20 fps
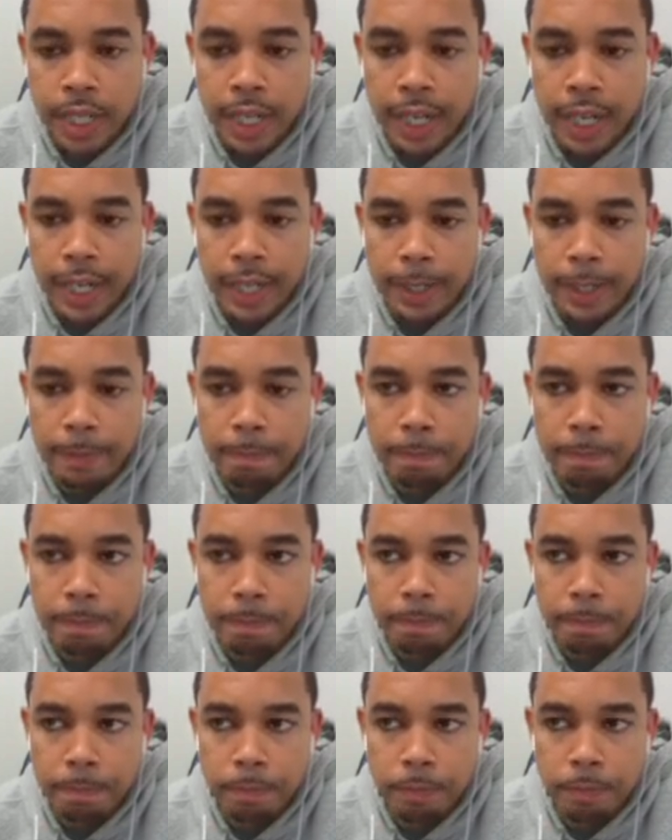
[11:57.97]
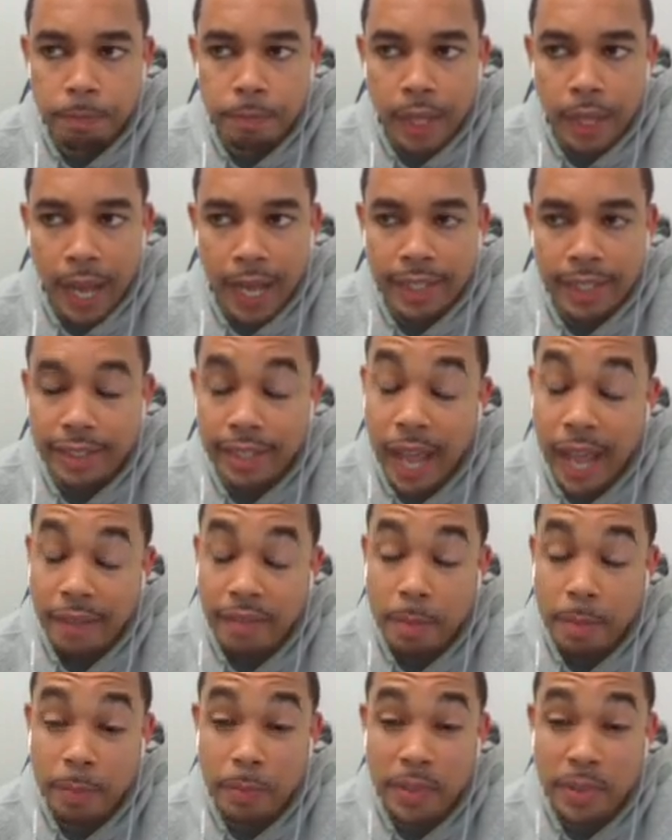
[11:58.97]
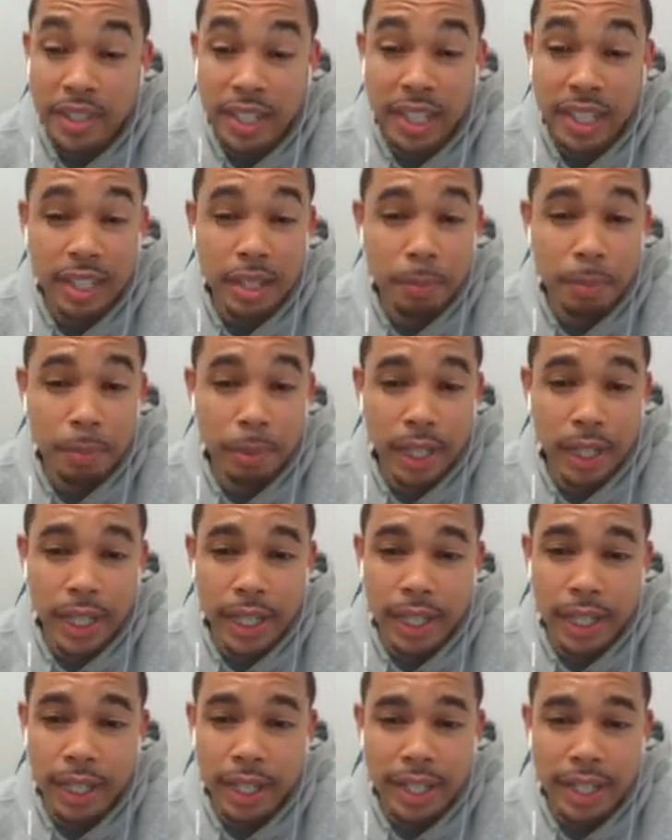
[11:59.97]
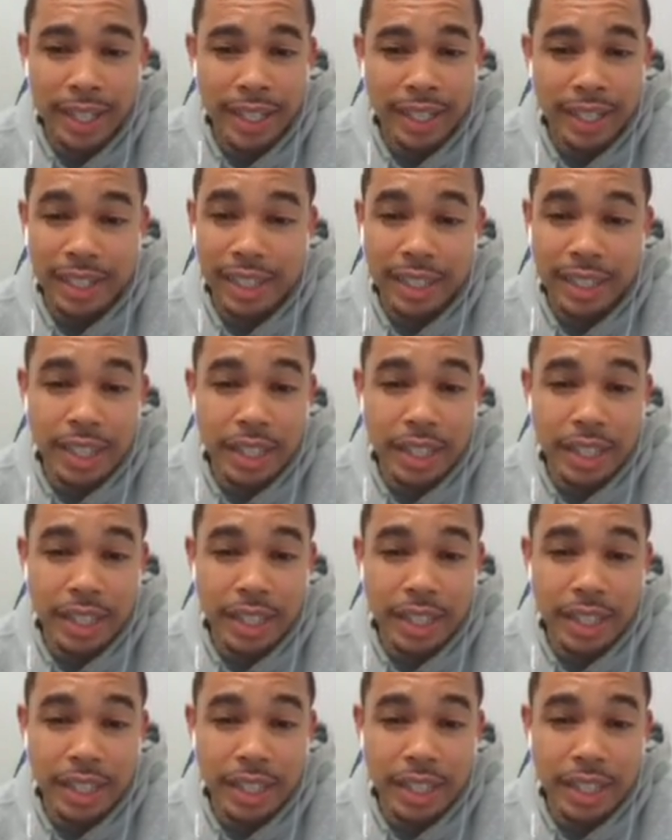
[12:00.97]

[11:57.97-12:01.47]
I just haven't seen them play good